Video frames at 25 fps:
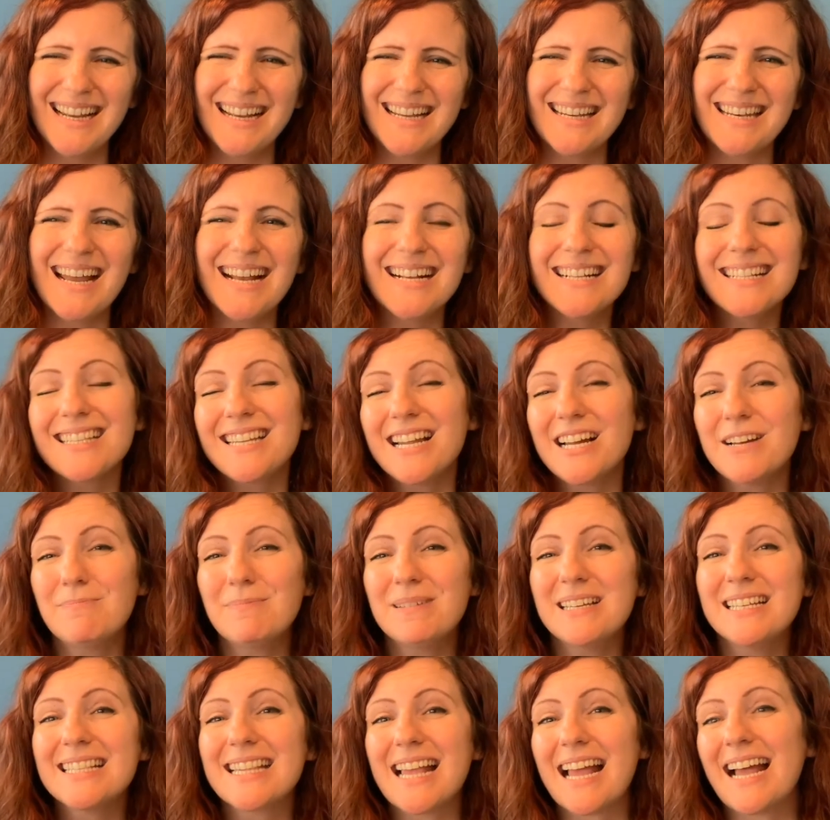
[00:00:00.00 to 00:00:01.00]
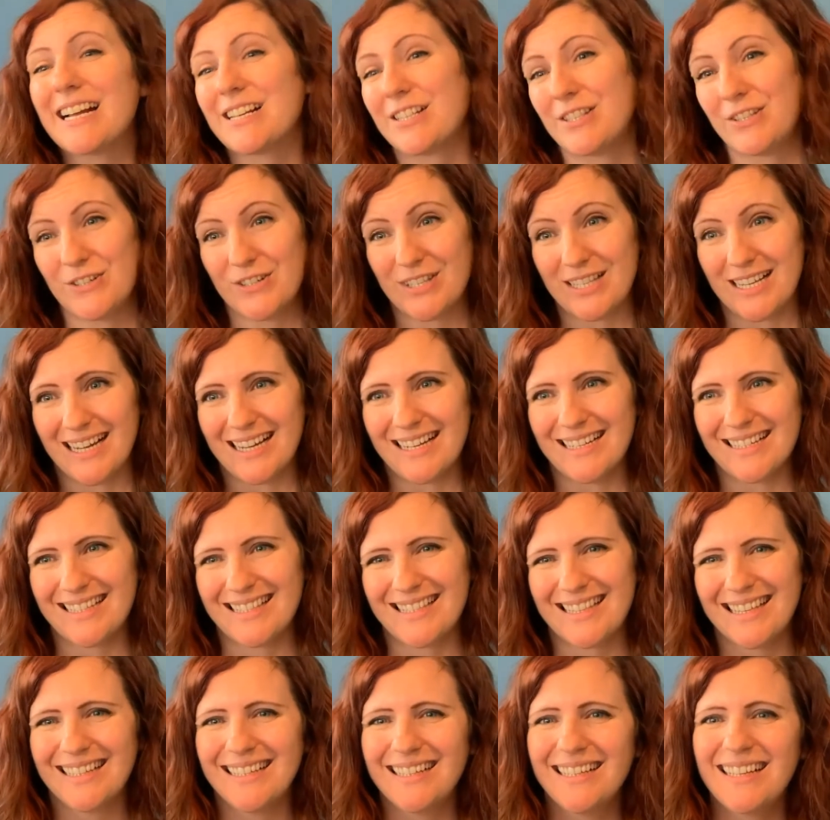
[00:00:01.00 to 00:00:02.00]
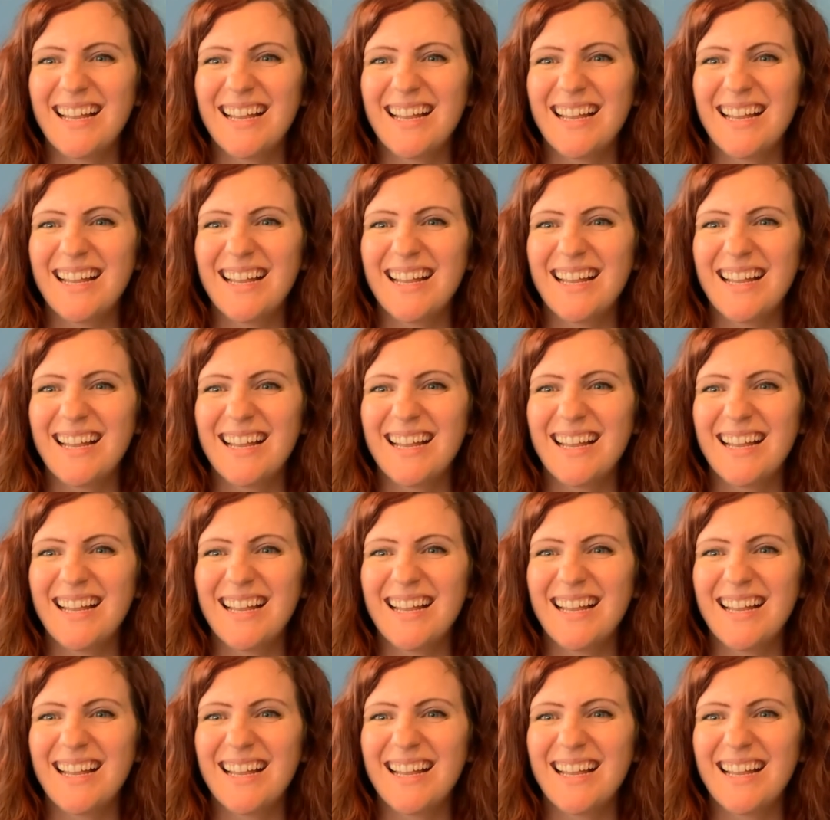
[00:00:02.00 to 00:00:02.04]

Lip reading: Next up is exercise.